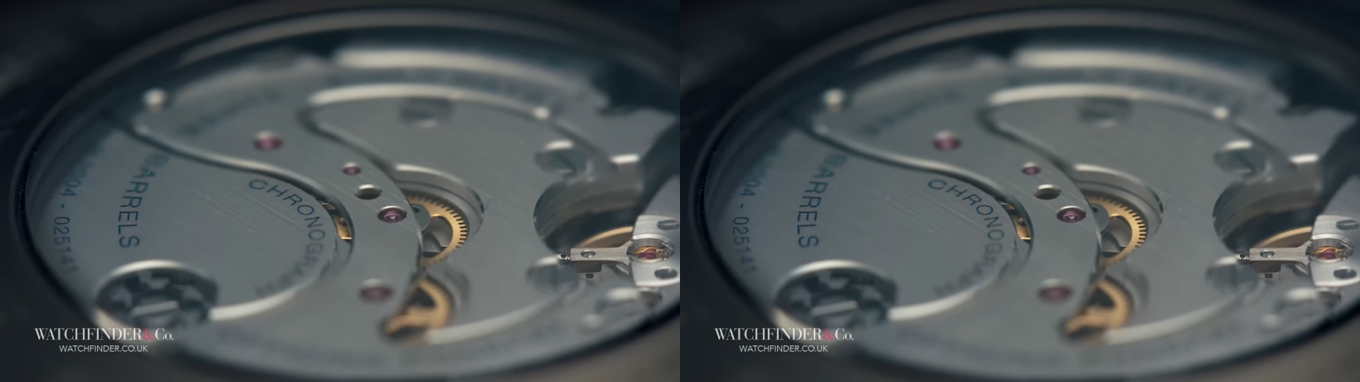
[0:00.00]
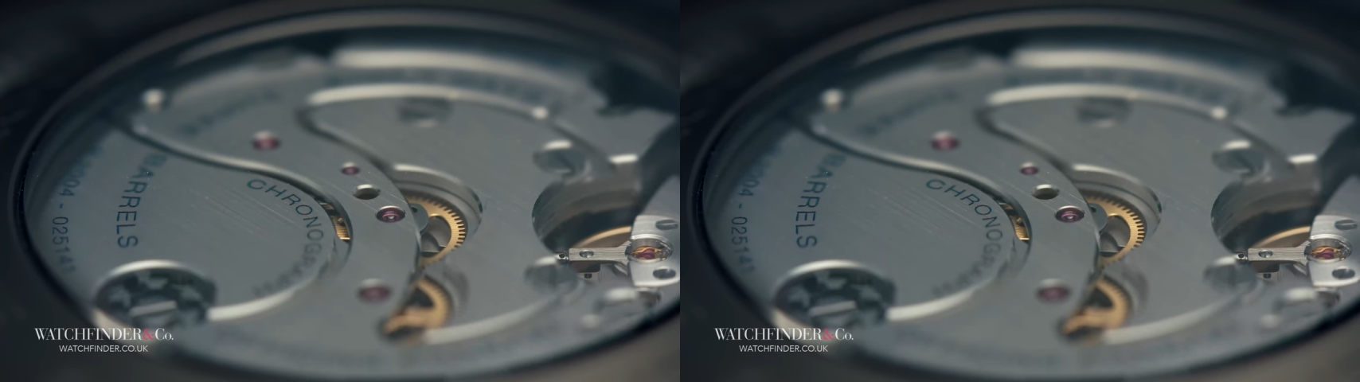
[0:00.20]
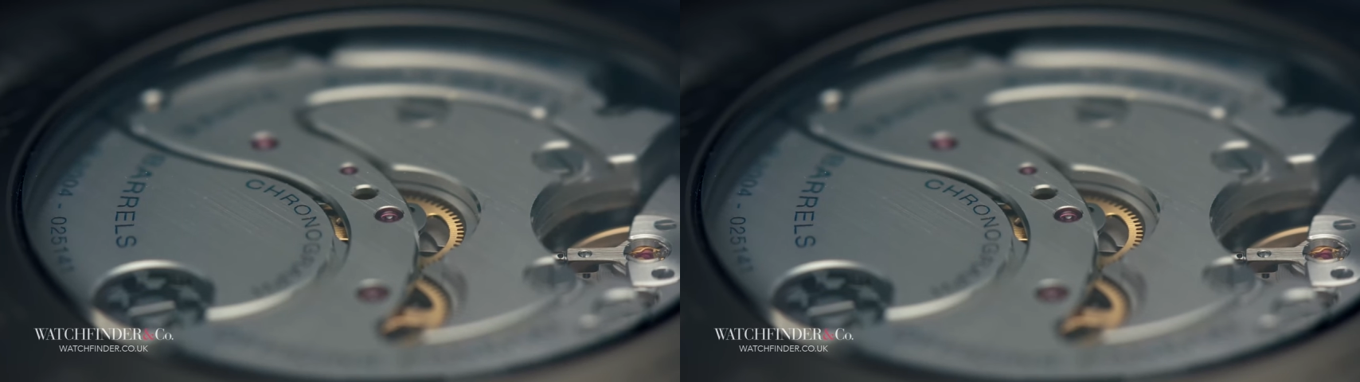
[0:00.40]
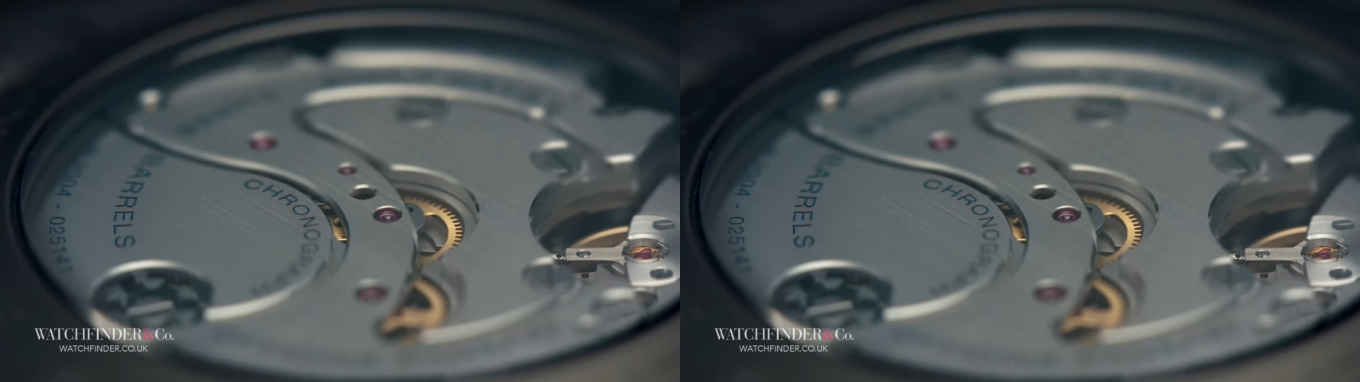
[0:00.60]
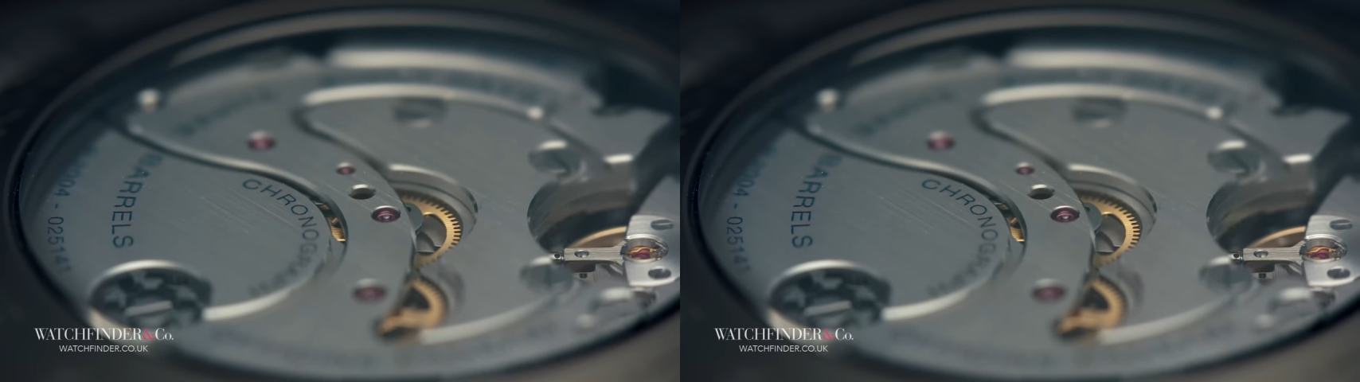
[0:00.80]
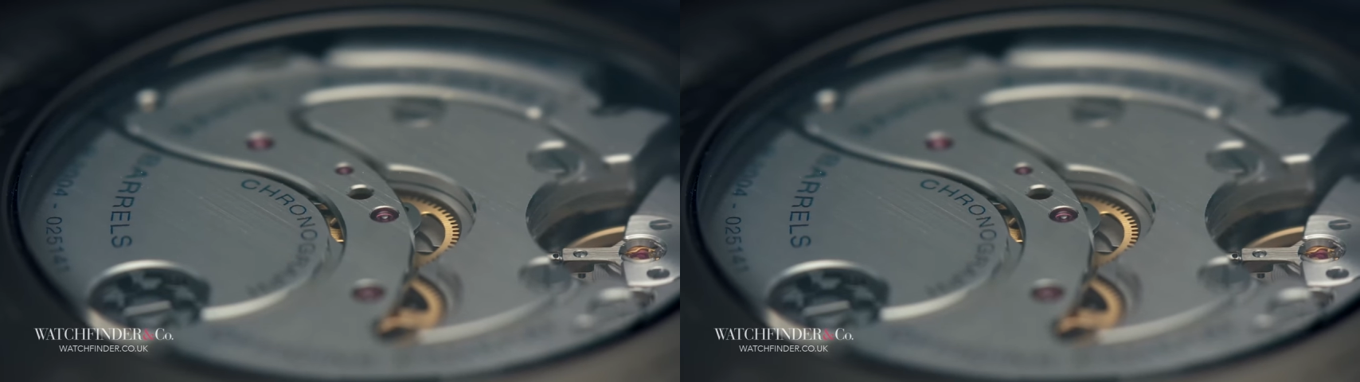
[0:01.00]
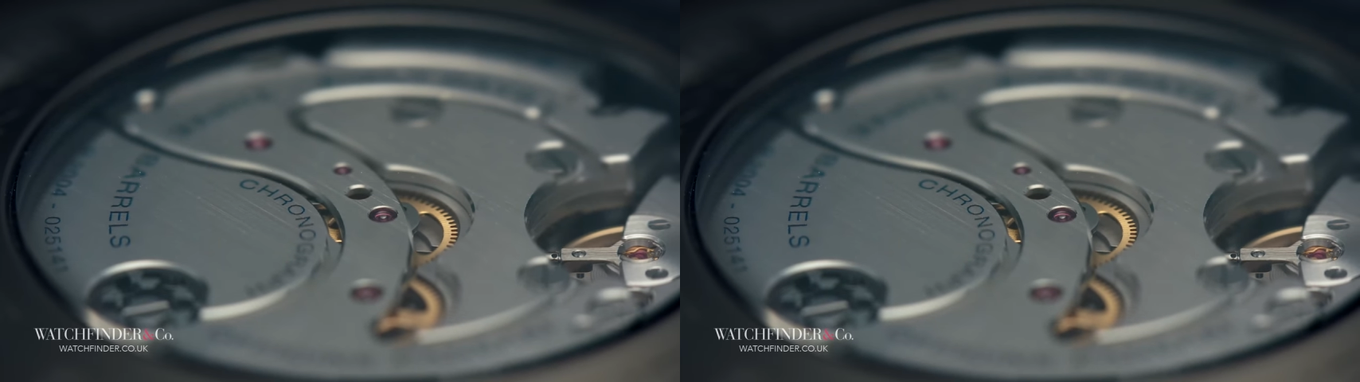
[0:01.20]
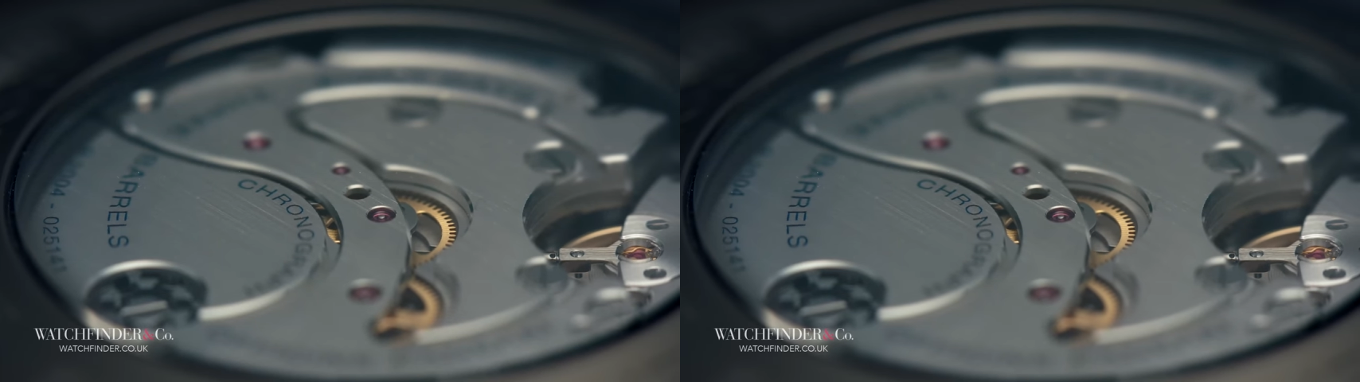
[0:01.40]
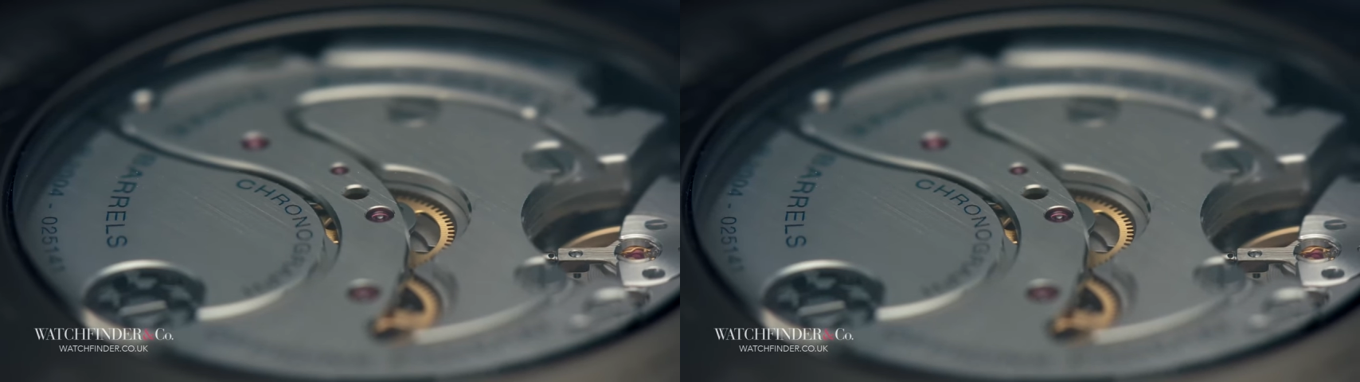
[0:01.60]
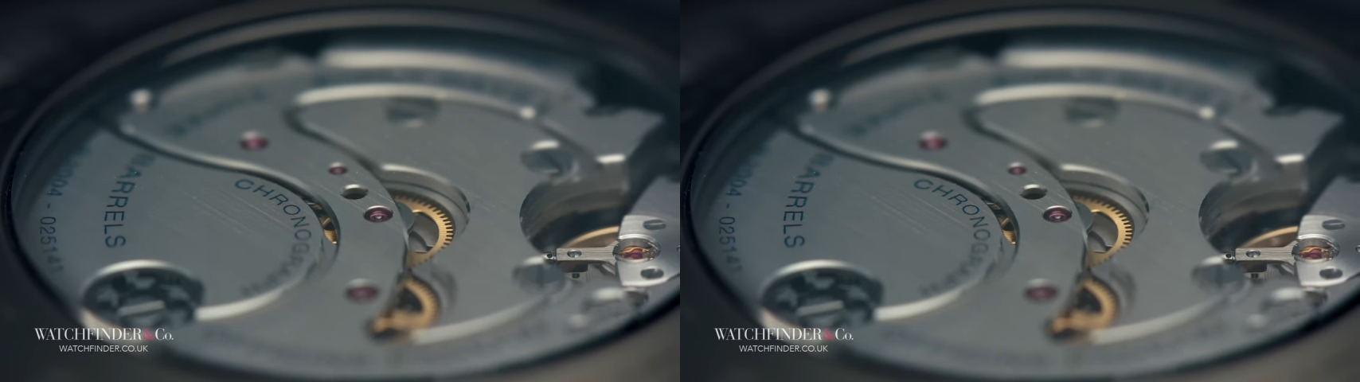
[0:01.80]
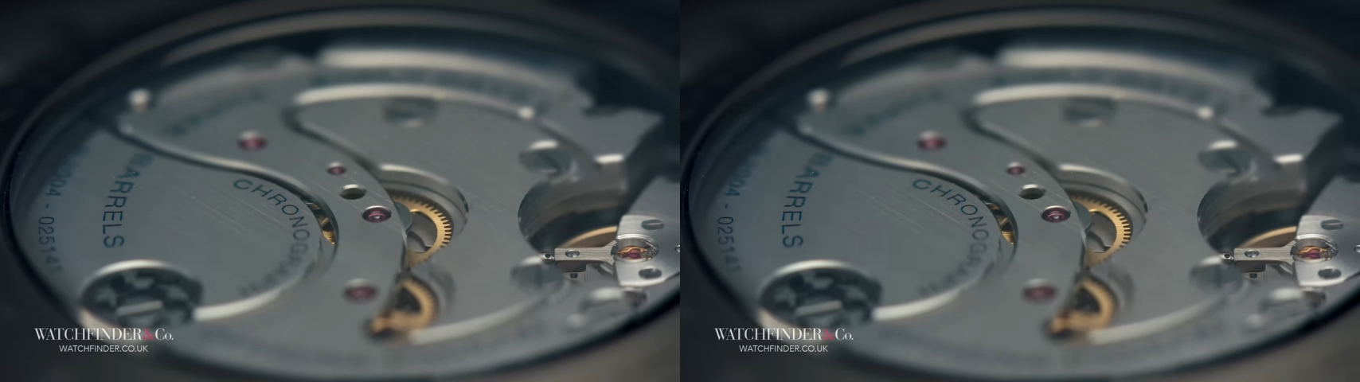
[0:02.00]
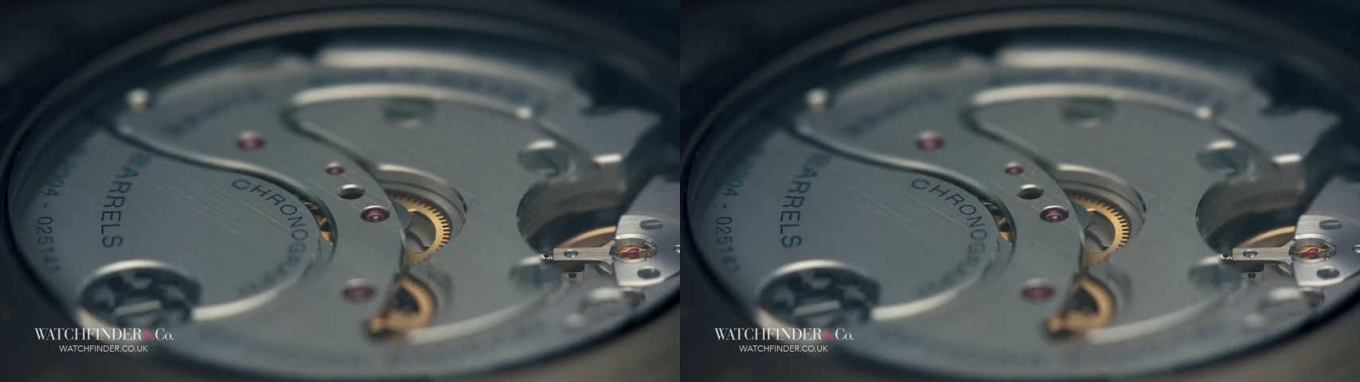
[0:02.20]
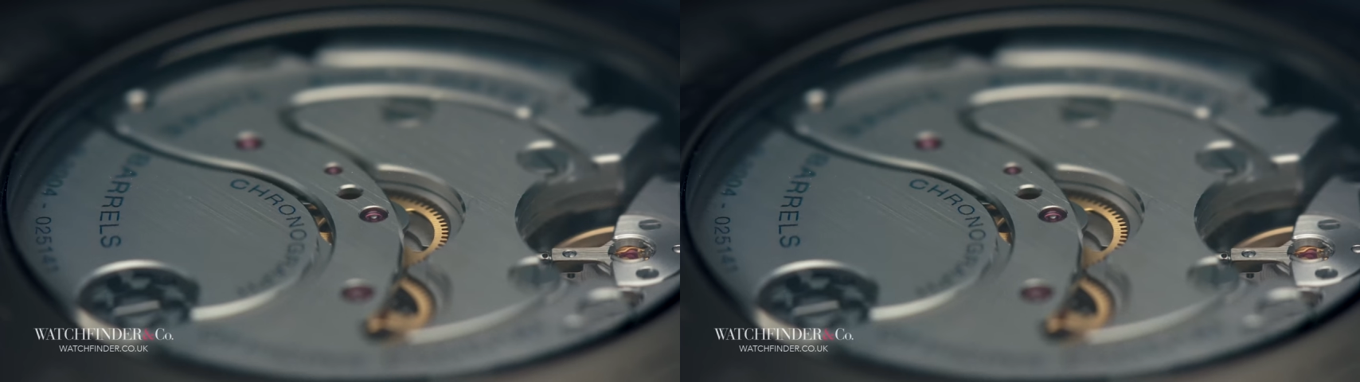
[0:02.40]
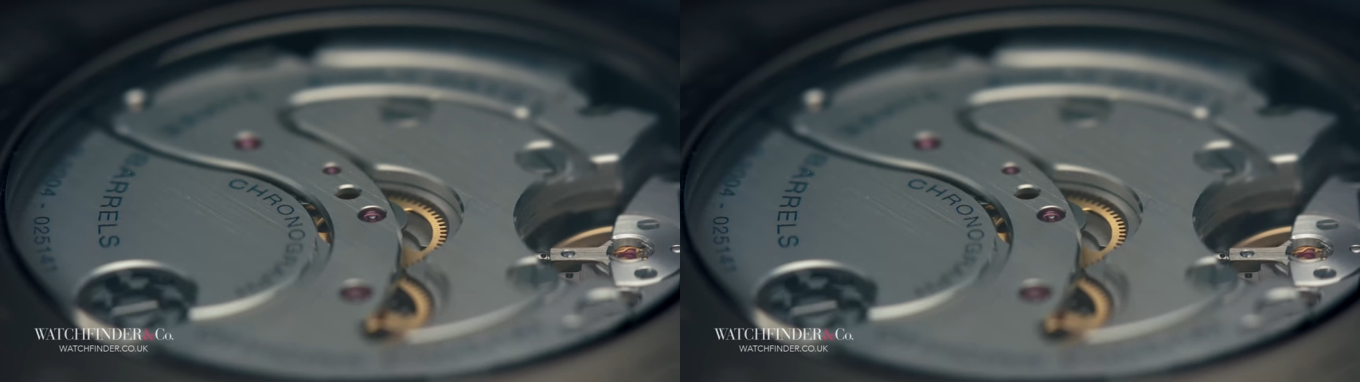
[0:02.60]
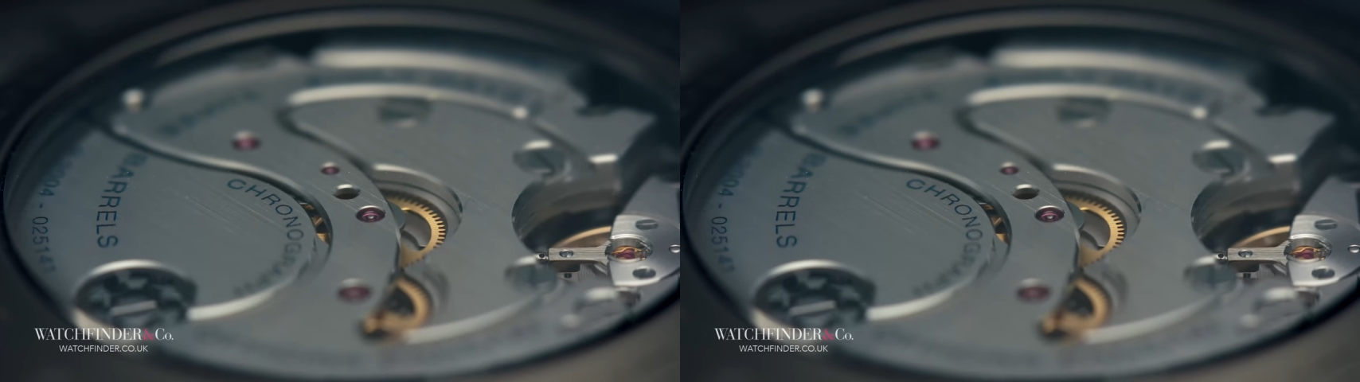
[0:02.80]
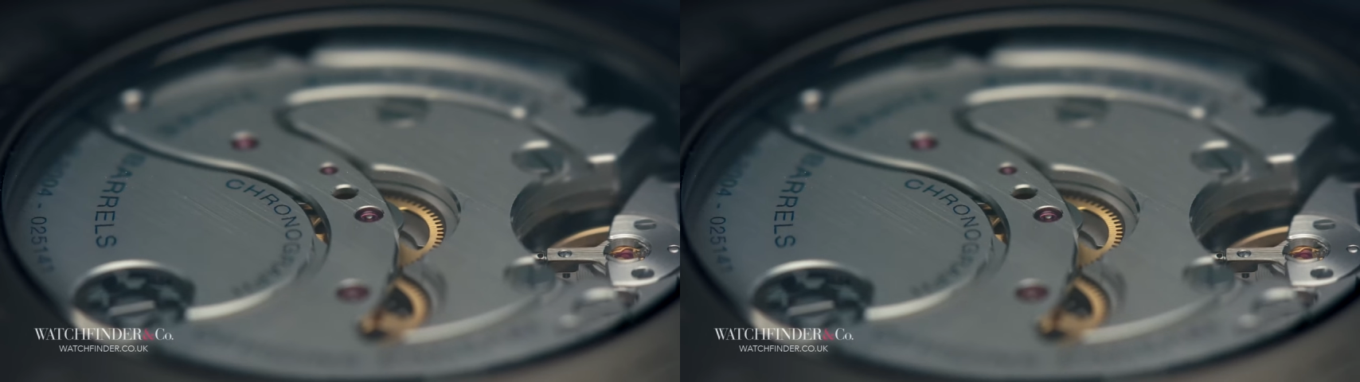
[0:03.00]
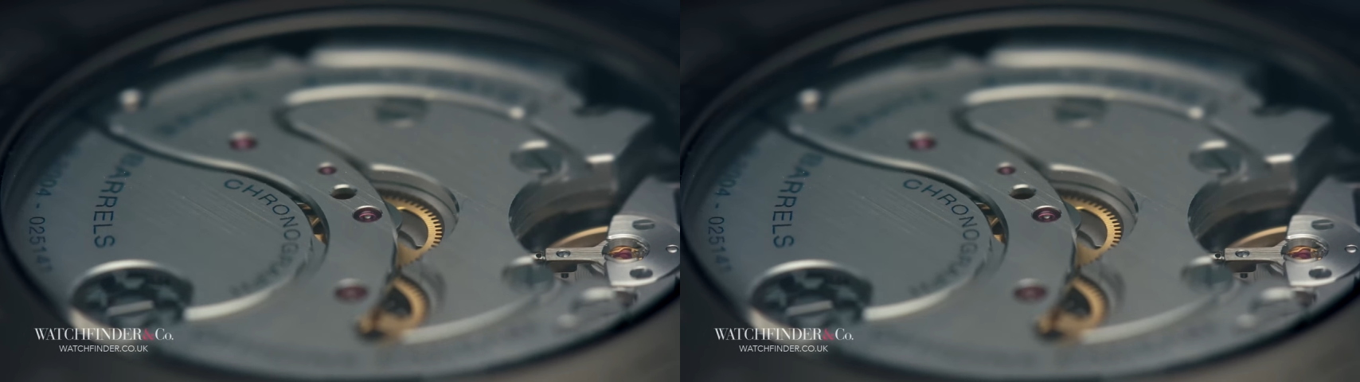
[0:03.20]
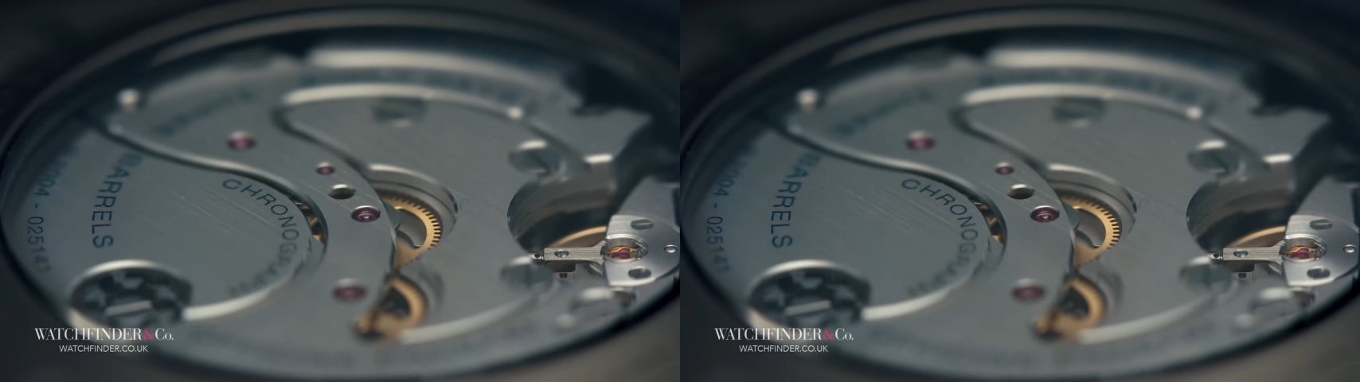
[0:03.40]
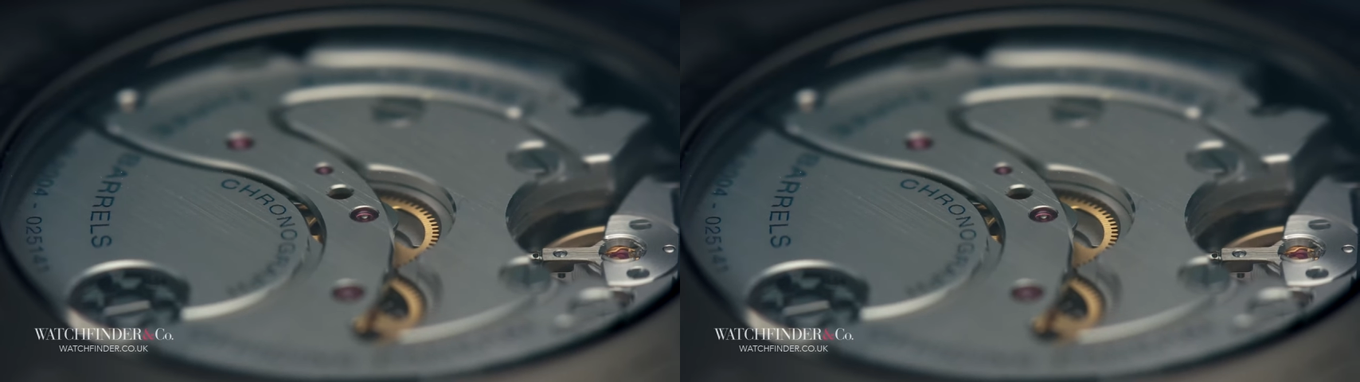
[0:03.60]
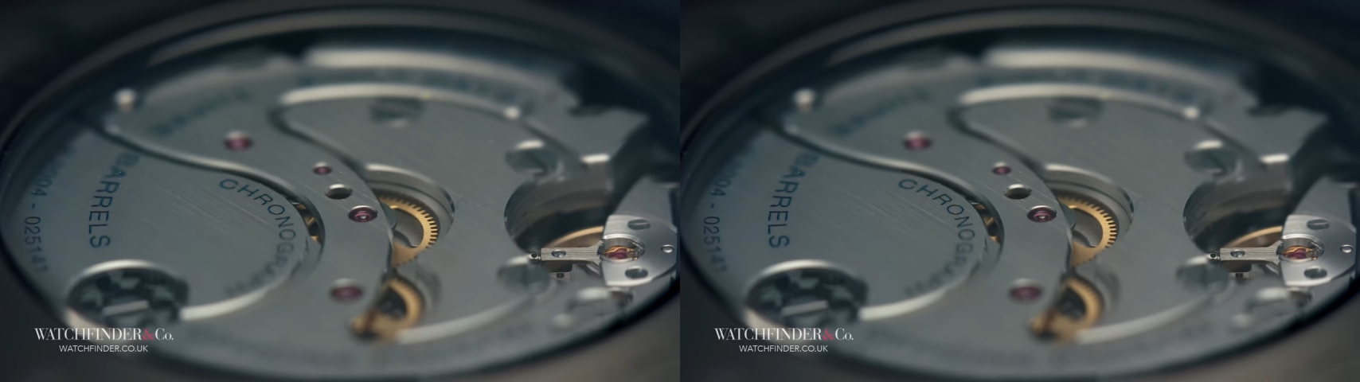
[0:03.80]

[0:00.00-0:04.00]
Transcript: No face is visible, so there are no lips to read.